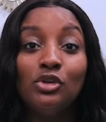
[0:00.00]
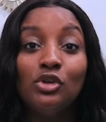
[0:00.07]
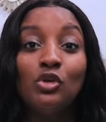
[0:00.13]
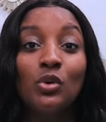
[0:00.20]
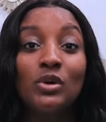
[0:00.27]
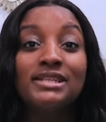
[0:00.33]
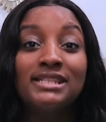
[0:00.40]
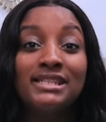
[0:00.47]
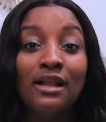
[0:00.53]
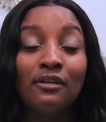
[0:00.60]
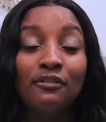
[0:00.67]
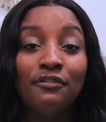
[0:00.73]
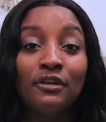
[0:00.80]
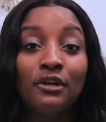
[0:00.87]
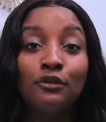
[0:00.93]

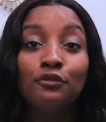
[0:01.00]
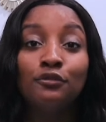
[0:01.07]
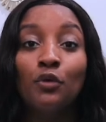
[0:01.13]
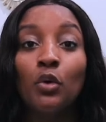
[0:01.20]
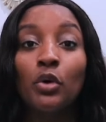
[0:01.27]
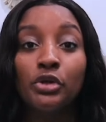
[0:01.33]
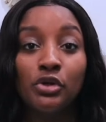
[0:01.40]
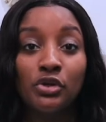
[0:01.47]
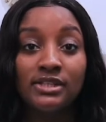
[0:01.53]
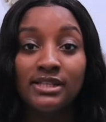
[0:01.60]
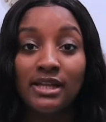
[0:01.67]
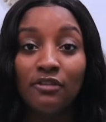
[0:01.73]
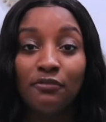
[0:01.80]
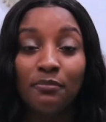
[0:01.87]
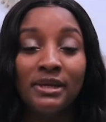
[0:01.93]
yourself for
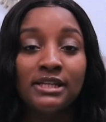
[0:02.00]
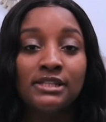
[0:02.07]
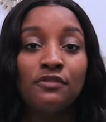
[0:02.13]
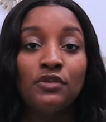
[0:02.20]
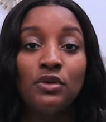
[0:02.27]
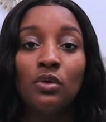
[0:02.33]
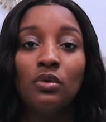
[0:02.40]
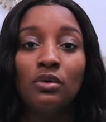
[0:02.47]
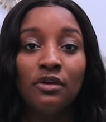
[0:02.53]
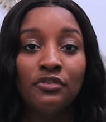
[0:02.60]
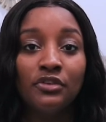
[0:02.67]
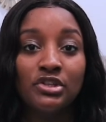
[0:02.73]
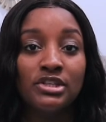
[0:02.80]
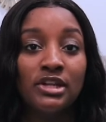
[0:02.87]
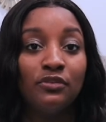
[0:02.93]
yourself, because if you don't love
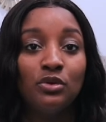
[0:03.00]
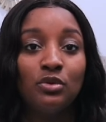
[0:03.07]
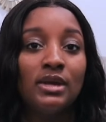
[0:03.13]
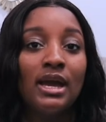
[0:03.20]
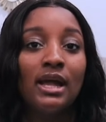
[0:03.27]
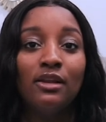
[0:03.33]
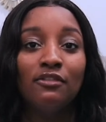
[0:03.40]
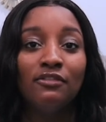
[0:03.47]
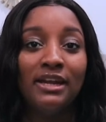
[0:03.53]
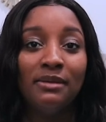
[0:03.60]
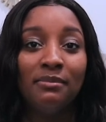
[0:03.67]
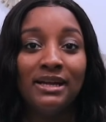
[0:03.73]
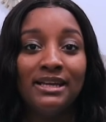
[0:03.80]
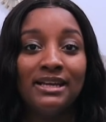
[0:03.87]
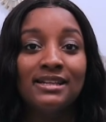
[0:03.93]
yourself, you can't love
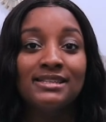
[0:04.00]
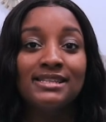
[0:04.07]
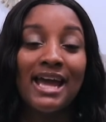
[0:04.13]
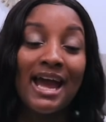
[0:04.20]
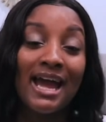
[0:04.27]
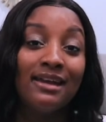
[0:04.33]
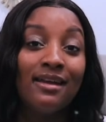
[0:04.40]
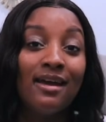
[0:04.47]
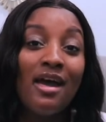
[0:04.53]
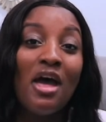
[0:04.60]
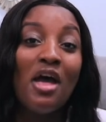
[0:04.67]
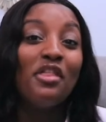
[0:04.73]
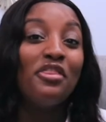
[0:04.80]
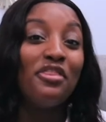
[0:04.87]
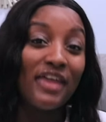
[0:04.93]
anybody else. And
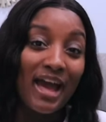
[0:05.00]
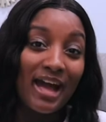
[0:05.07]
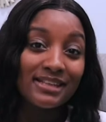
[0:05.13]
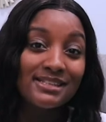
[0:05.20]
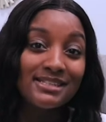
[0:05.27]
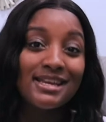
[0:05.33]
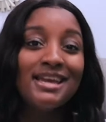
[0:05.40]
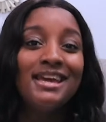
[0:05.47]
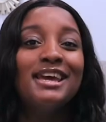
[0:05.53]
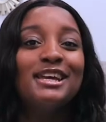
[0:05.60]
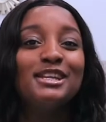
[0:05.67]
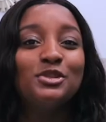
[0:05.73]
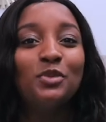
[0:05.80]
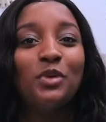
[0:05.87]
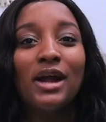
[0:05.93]
that
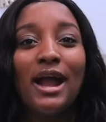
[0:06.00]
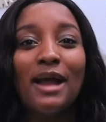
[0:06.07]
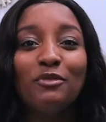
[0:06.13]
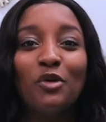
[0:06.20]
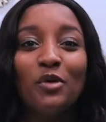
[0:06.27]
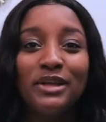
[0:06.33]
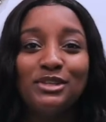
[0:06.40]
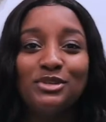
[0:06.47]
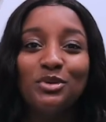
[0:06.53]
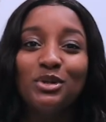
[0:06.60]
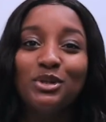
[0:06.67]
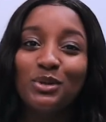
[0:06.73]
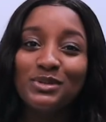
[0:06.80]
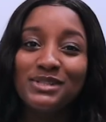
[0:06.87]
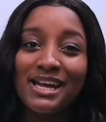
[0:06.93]
is where I'm going to
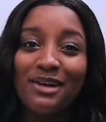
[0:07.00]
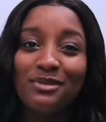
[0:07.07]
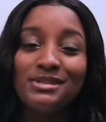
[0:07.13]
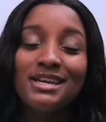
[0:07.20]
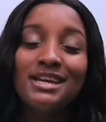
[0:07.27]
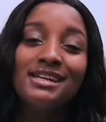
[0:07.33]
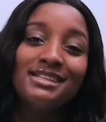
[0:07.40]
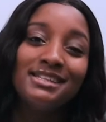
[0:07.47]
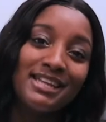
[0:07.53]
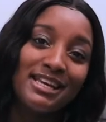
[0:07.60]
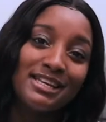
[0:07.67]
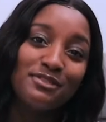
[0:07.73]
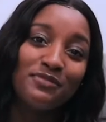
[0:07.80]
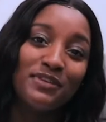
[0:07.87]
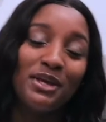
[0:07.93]
close out
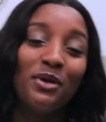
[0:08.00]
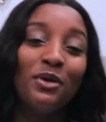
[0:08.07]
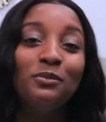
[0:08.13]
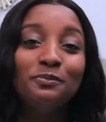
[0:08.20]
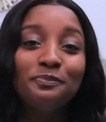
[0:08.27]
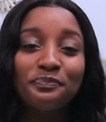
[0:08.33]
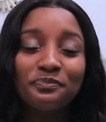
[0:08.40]
today's video.